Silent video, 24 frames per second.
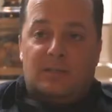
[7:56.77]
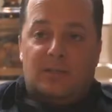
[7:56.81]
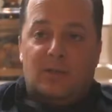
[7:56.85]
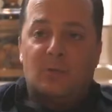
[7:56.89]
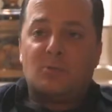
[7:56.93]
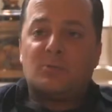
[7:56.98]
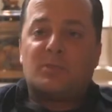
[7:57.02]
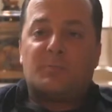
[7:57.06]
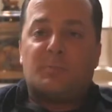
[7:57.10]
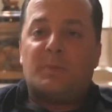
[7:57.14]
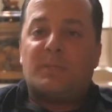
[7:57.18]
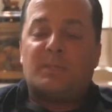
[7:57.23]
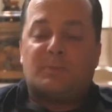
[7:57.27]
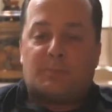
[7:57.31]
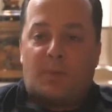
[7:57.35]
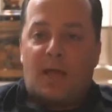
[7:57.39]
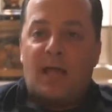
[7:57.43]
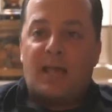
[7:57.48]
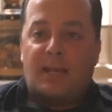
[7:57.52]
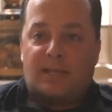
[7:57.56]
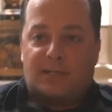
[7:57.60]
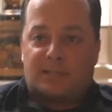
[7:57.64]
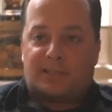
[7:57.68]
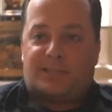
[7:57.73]
you don't speak
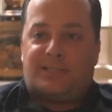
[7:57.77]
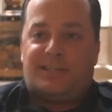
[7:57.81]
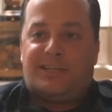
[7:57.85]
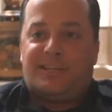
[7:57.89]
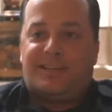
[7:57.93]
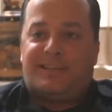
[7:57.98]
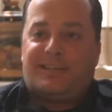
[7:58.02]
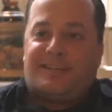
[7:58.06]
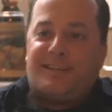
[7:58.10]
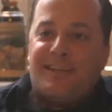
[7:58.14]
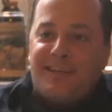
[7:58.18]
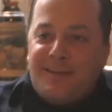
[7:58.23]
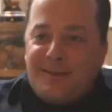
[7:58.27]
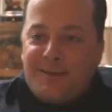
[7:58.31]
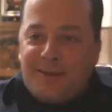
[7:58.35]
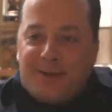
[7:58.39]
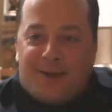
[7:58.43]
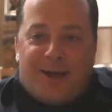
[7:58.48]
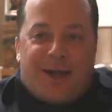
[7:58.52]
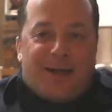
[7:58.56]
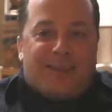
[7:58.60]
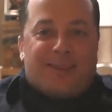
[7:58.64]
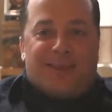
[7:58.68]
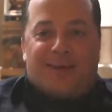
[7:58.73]
Spanish. You
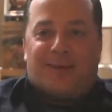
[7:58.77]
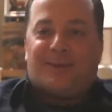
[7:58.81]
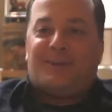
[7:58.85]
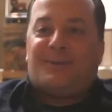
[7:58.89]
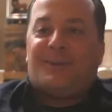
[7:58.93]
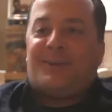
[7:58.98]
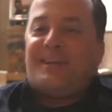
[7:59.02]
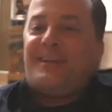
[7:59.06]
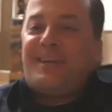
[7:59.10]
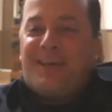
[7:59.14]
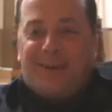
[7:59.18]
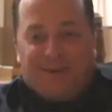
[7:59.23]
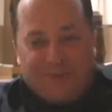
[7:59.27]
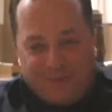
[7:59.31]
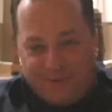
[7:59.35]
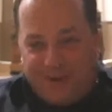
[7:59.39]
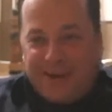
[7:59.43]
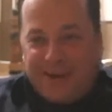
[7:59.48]
know, how the hell are you going to get